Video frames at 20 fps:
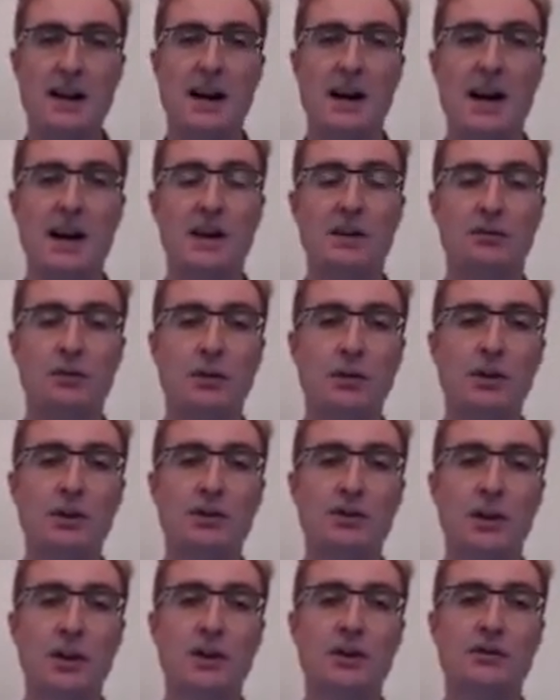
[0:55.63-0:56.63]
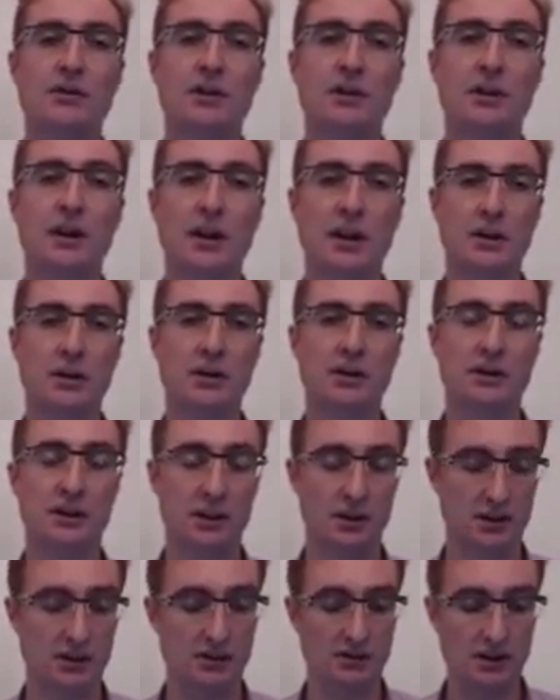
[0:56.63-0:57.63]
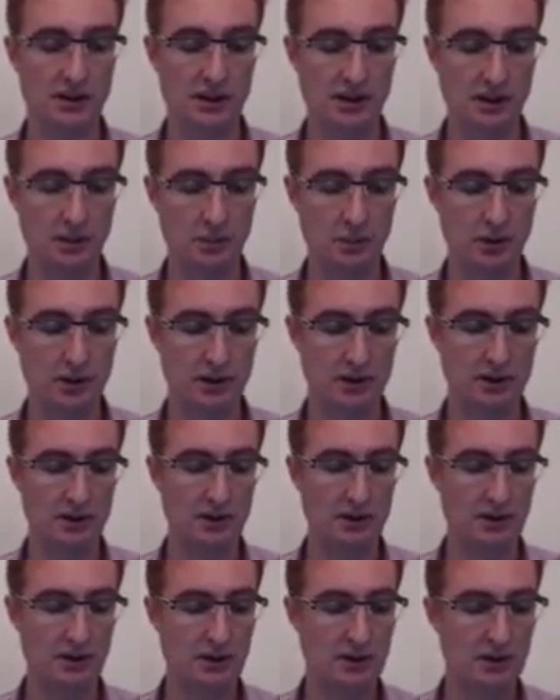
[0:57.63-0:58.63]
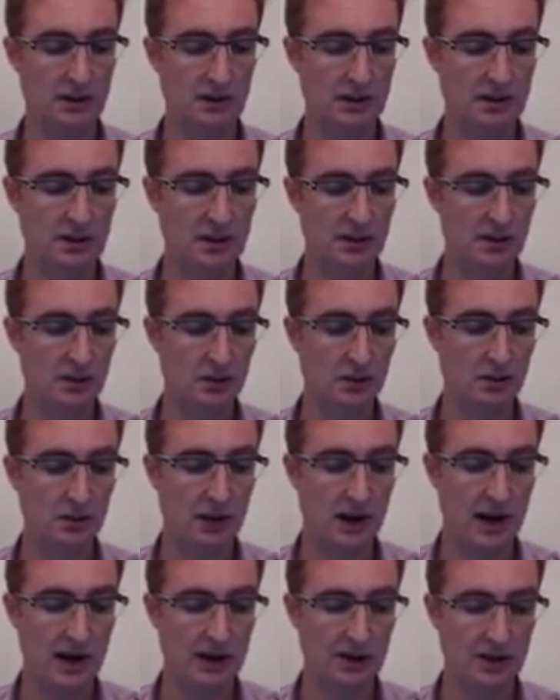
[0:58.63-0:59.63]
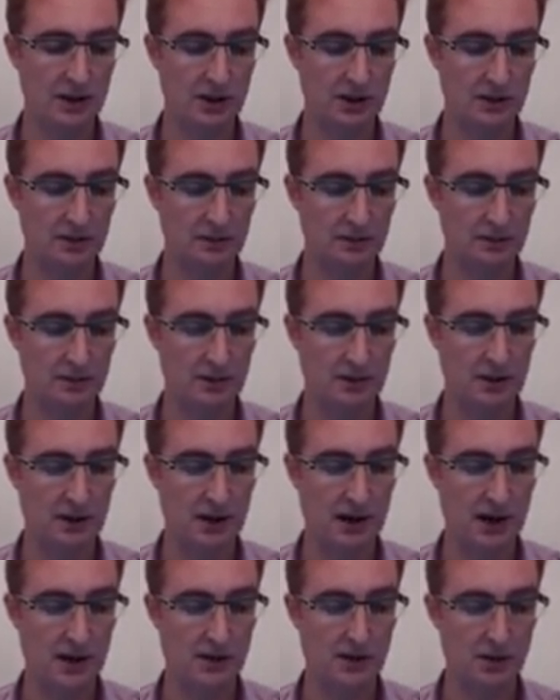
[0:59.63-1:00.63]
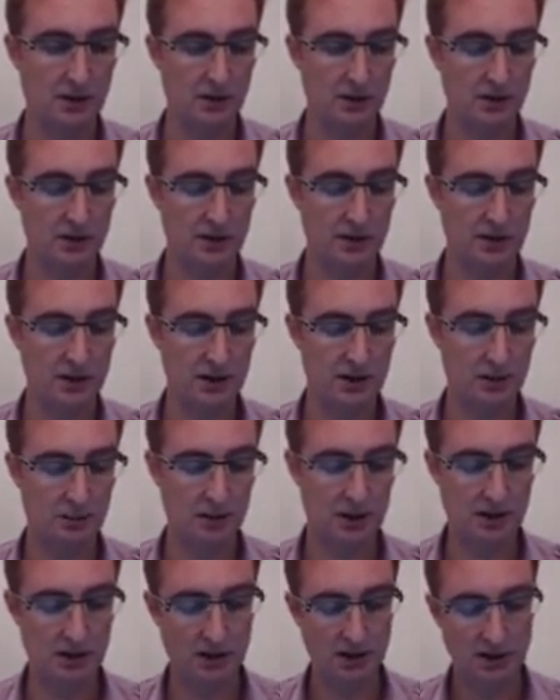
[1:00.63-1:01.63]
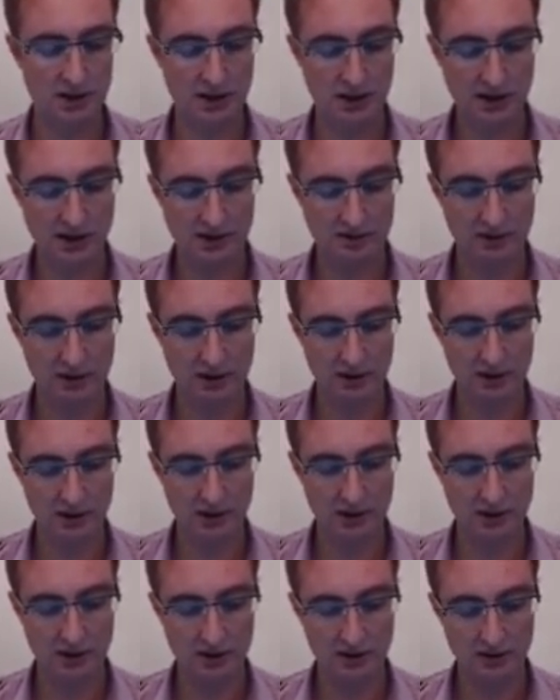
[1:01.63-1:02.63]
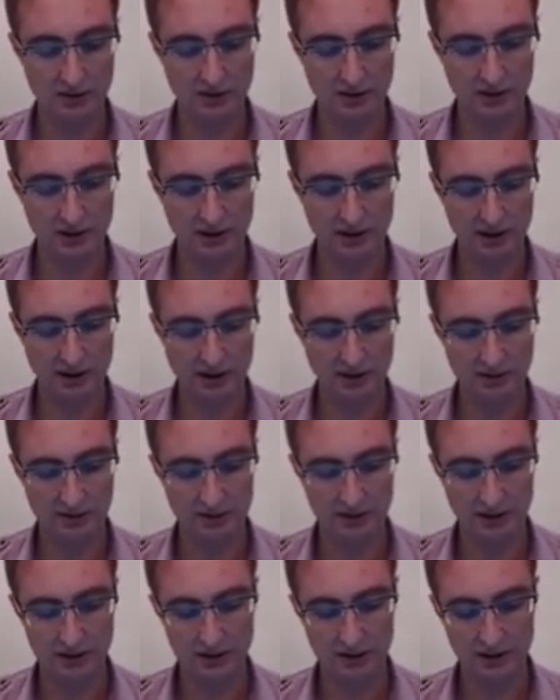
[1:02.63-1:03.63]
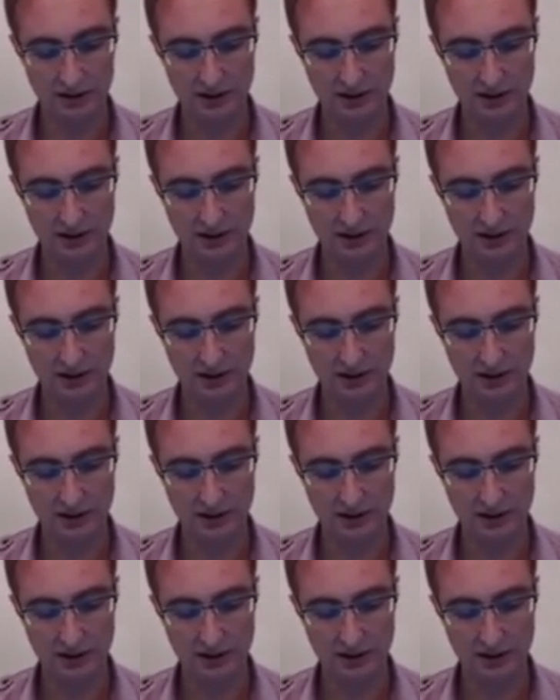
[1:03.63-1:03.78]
and avoid transferring that content over the network. This is called caching. And so you can see in the picture here, I have the client over on the left in this